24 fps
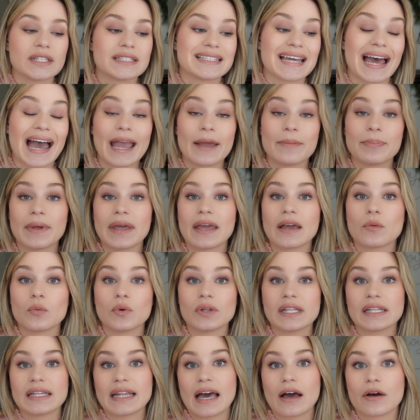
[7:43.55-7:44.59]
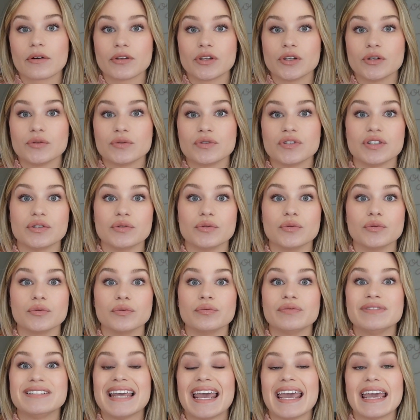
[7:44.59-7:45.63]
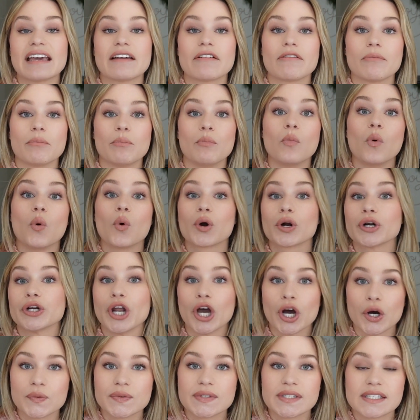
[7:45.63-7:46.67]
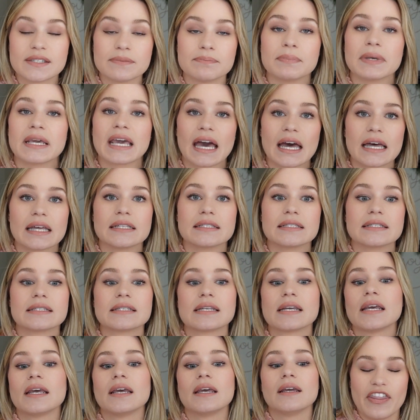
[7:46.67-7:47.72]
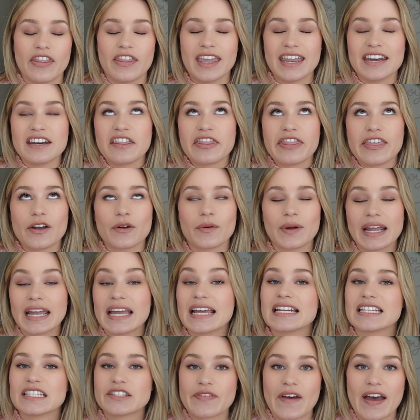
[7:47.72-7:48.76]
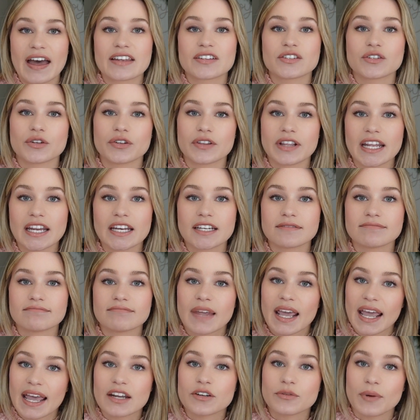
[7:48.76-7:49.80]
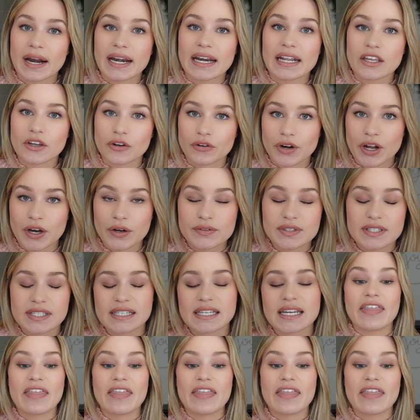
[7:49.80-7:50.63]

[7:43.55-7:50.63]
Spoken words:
Typing will allow you to take more notes because in theory it is faster than handwriting your notes.